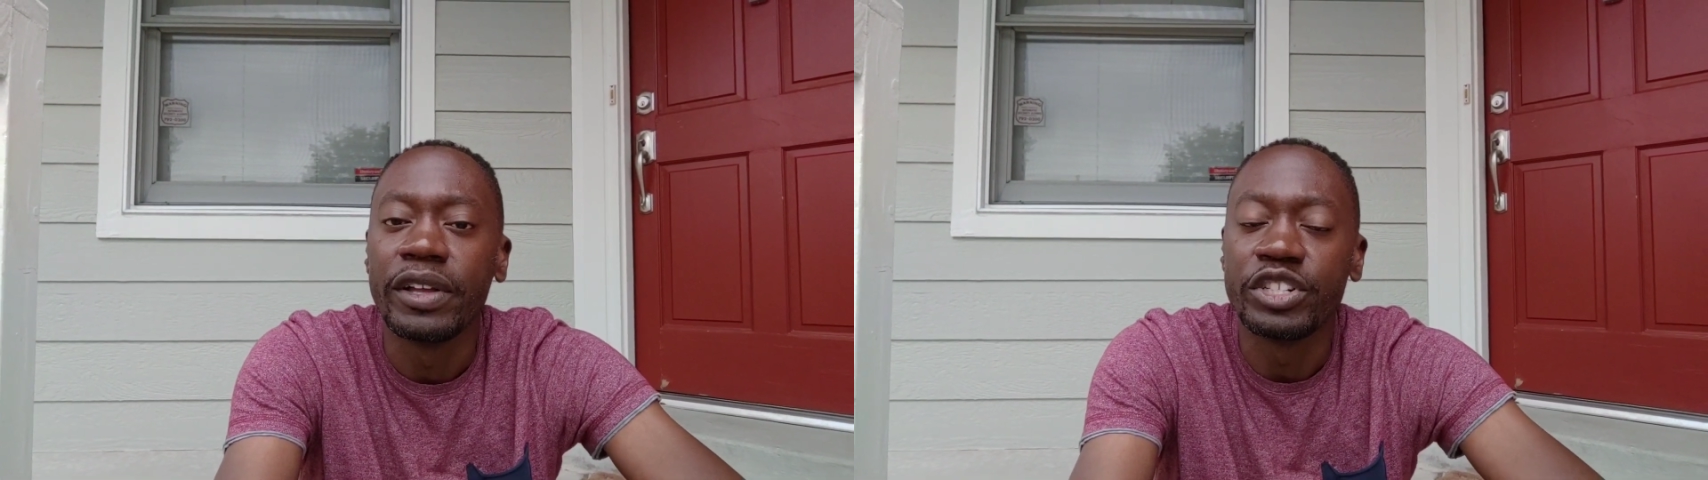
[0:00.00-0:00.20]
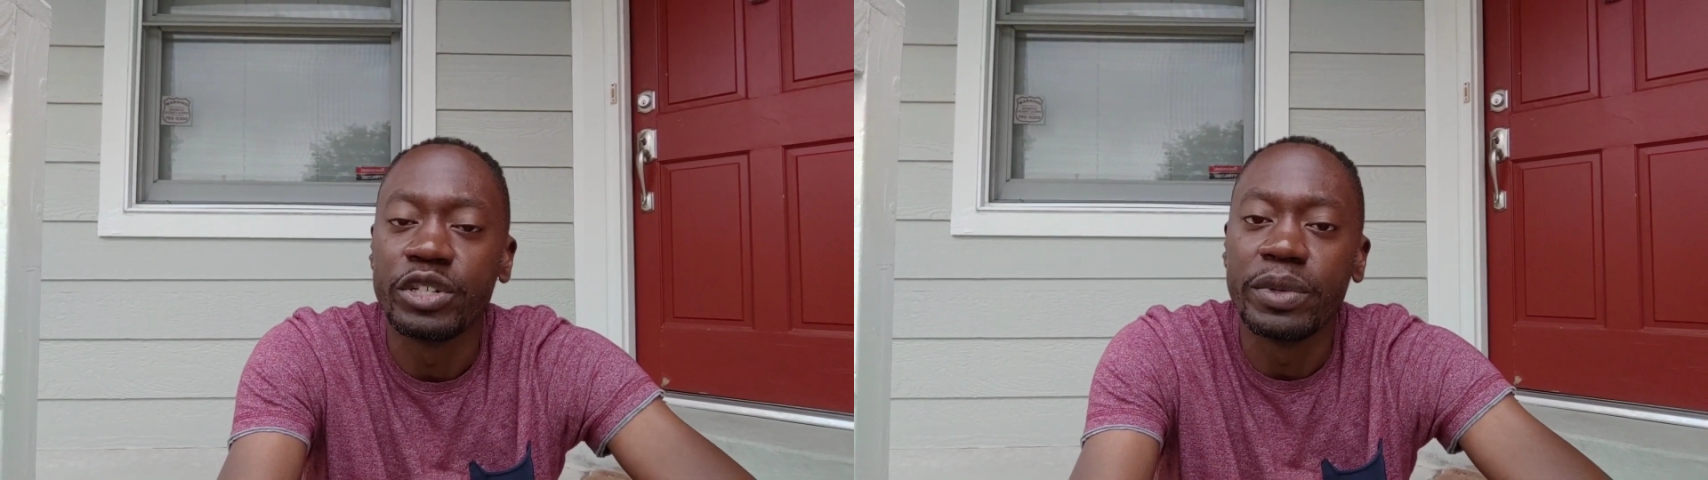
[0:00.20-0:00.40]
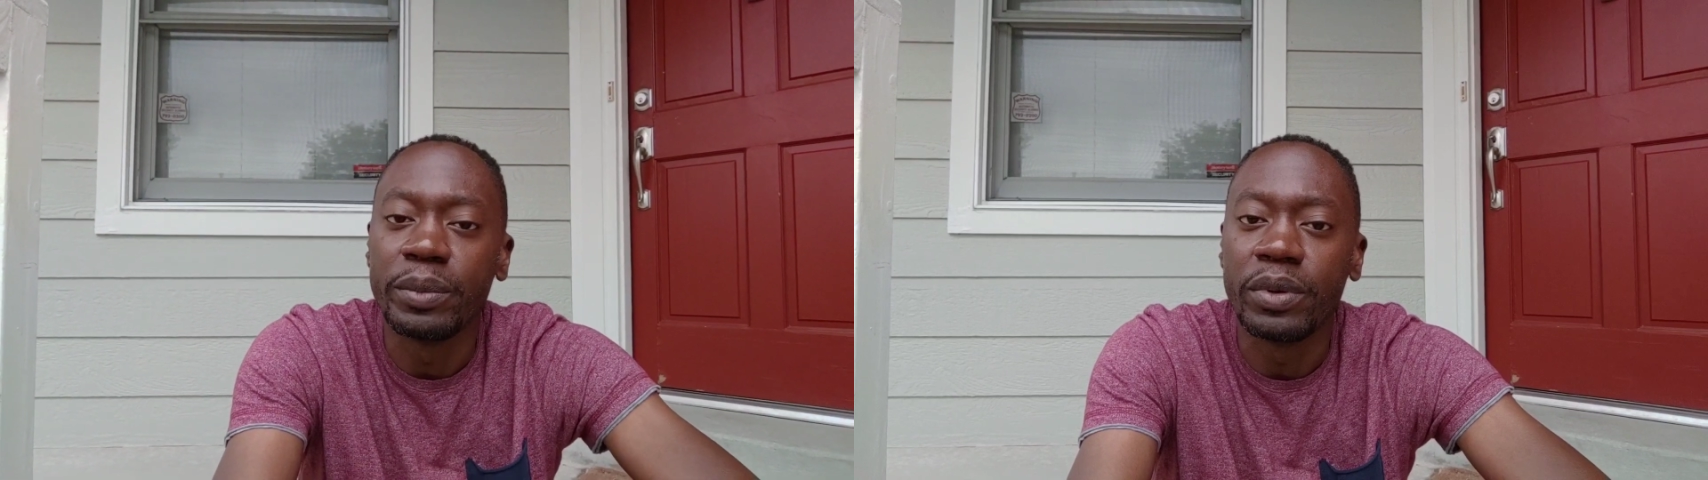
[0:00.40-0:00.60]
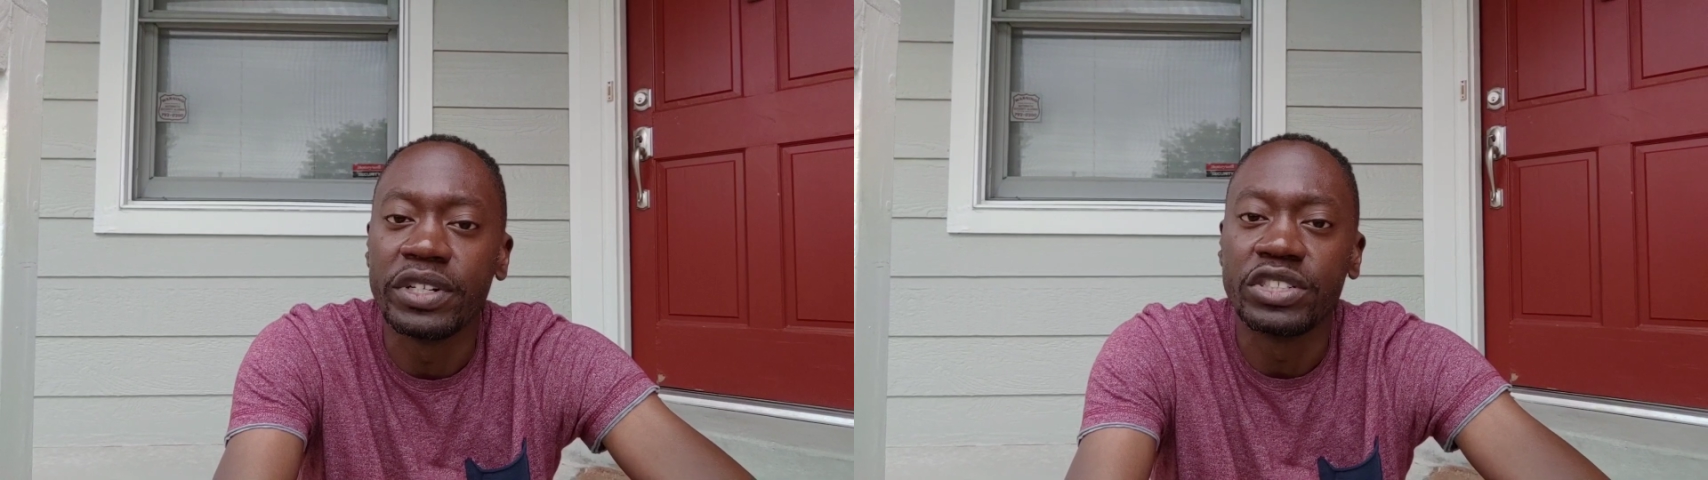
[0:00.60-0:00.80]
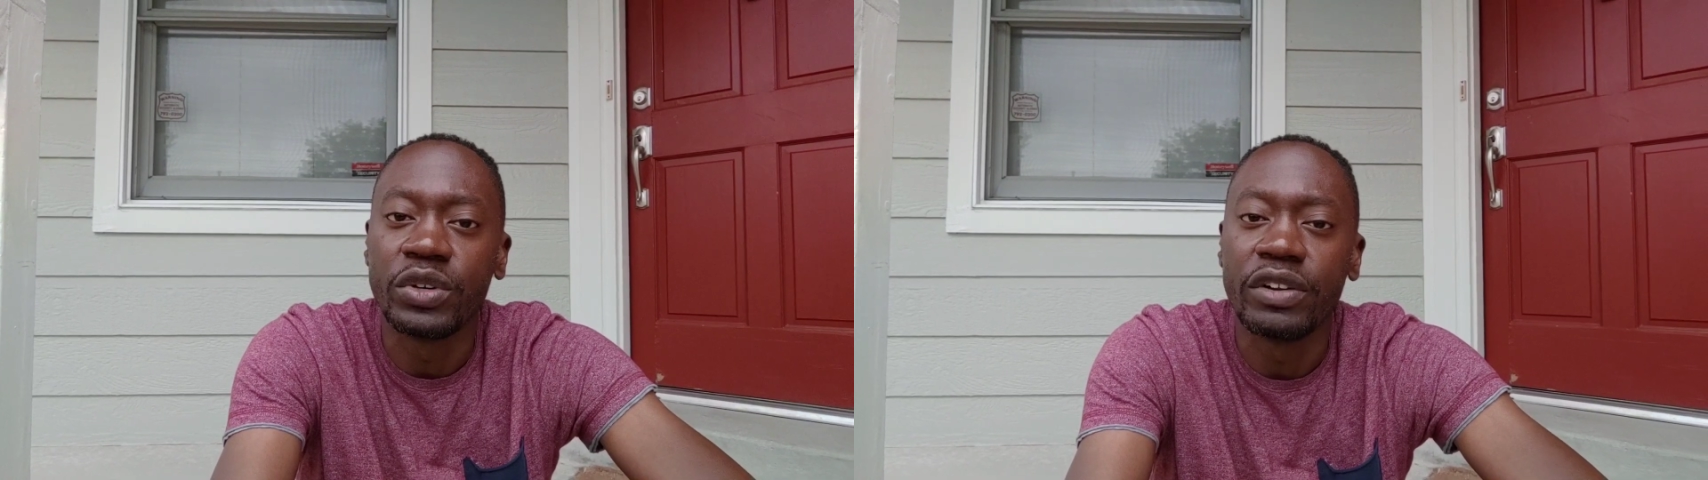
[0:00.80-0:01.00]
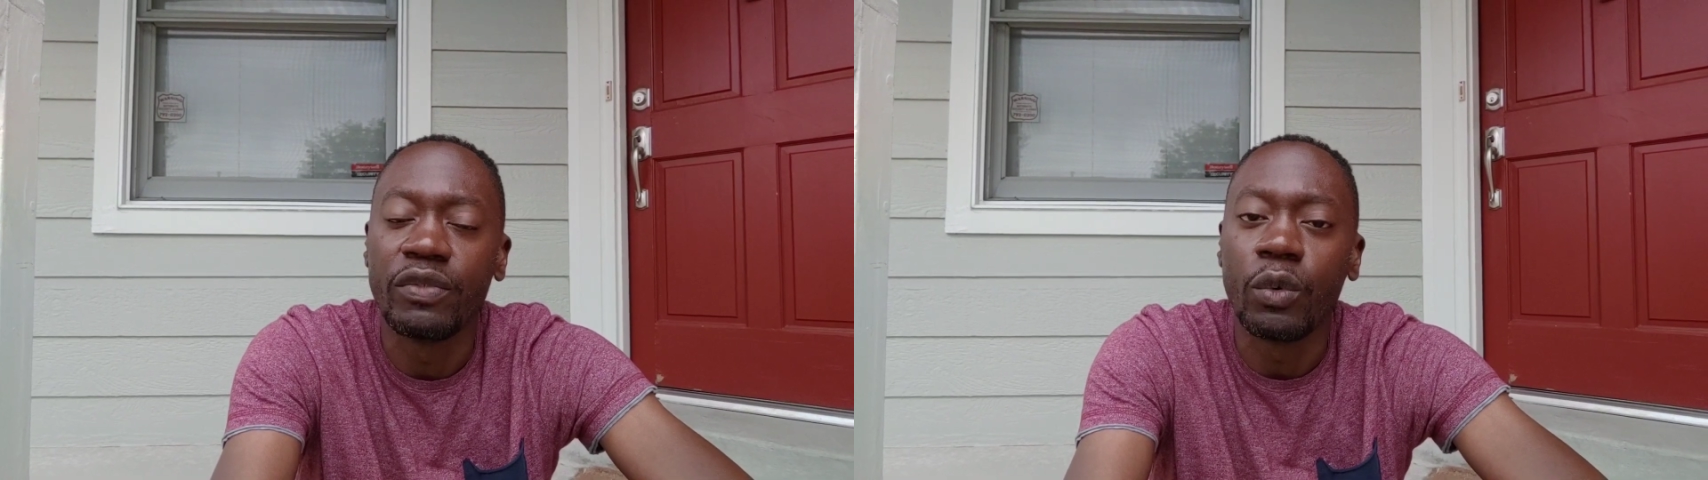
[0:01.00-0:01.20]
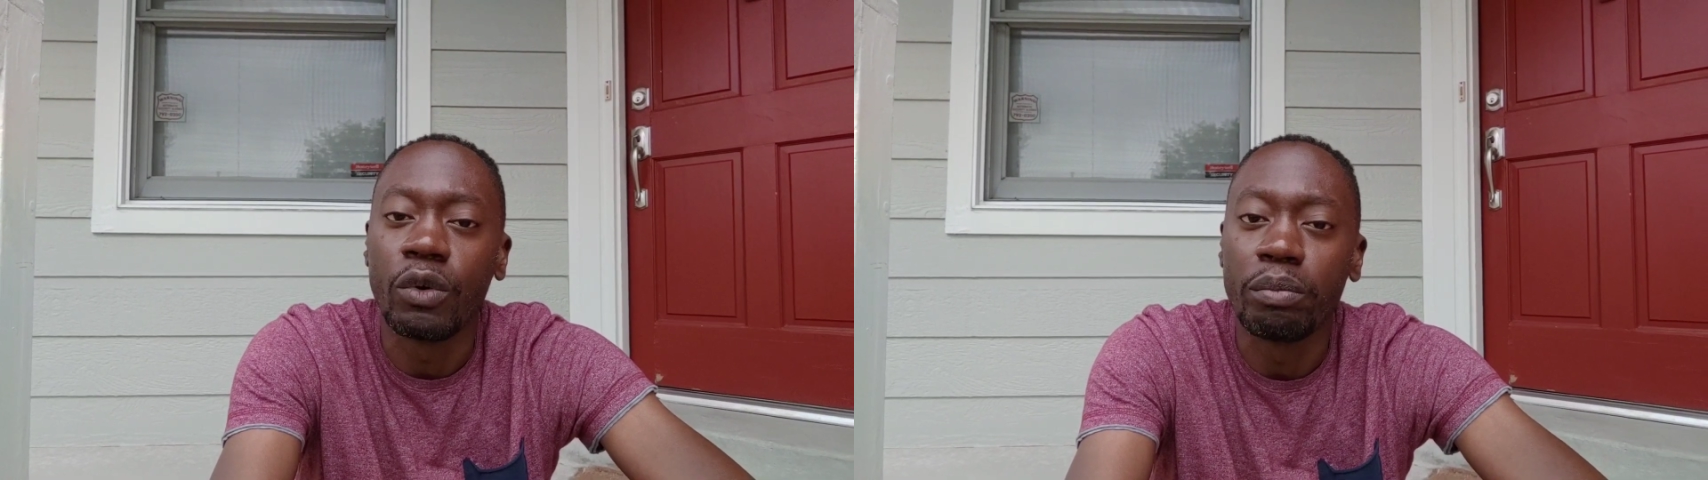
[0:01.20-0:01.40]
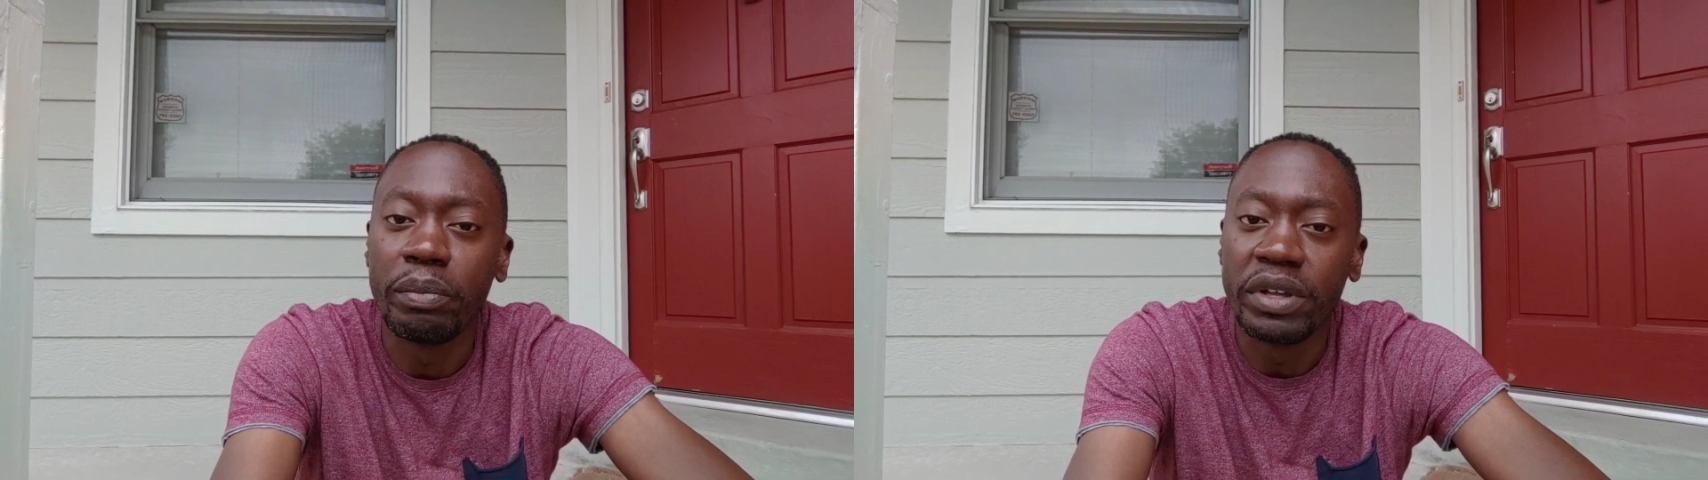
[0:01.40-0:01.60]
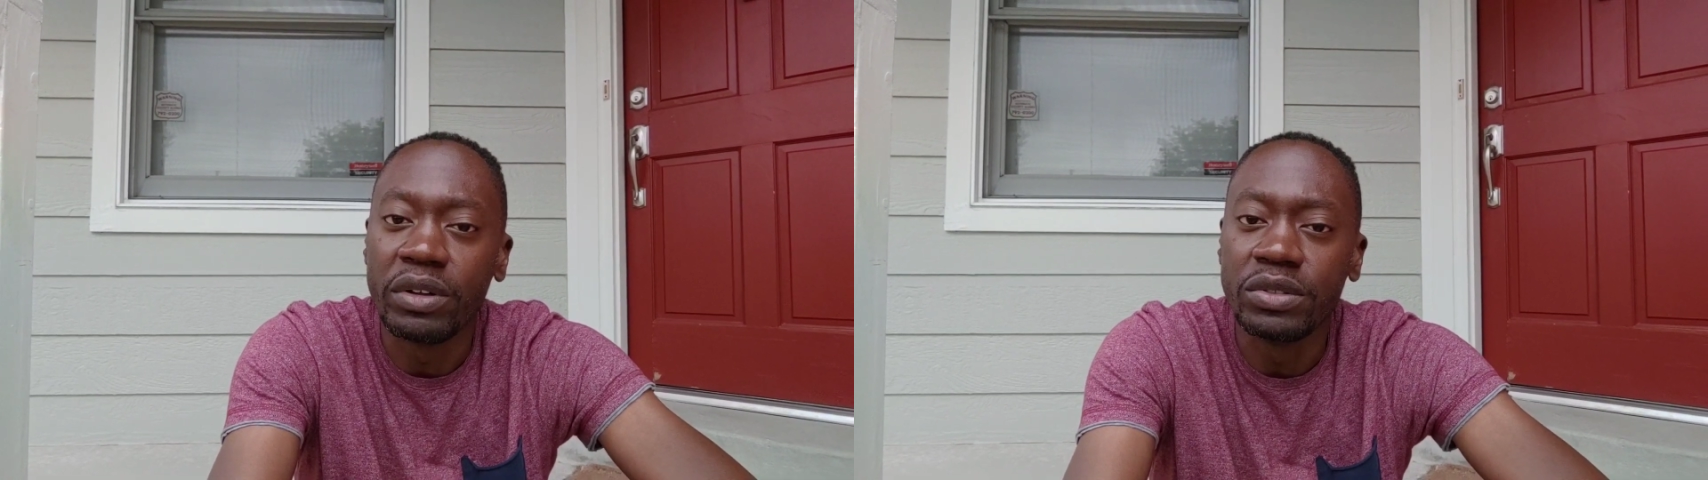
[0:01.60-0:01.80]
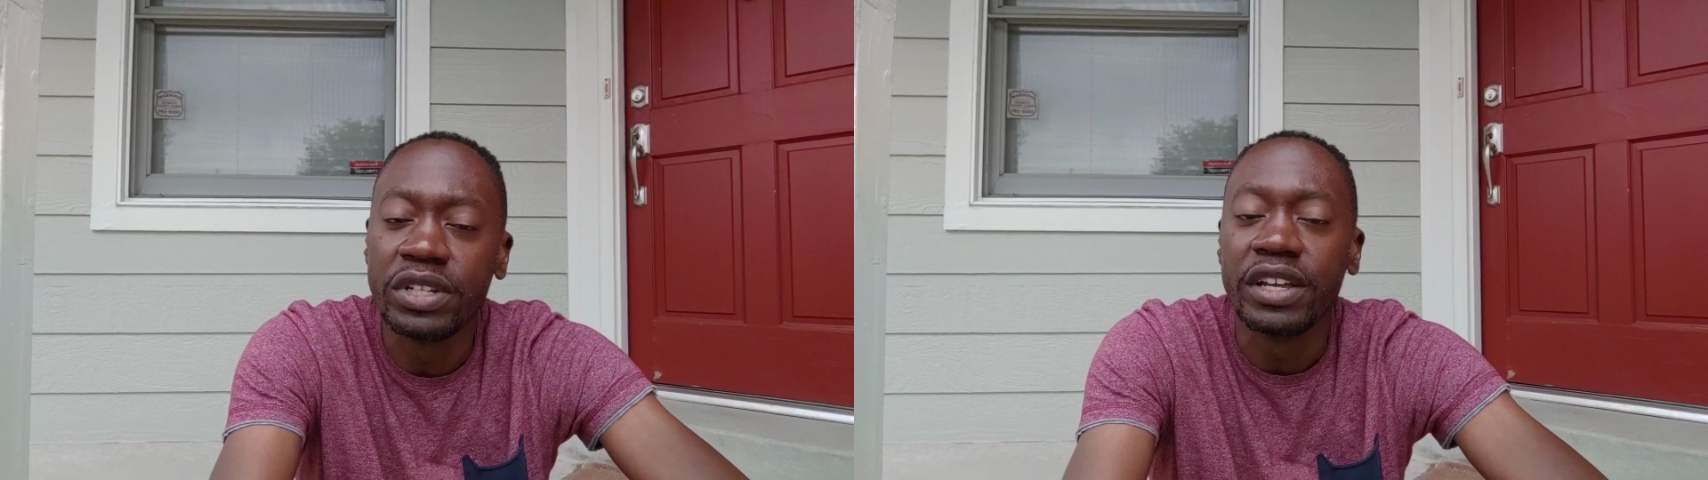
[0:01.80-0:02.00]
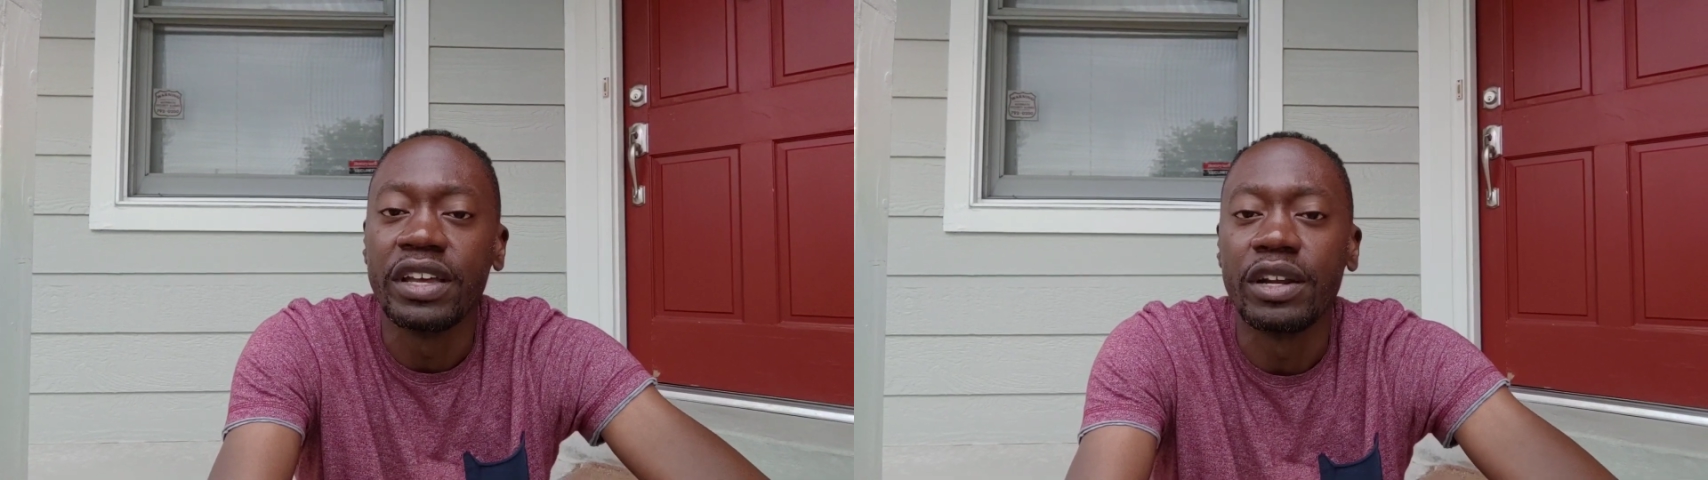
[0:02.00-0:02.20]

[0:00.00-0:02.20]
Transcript: It should be a pretty straightforward build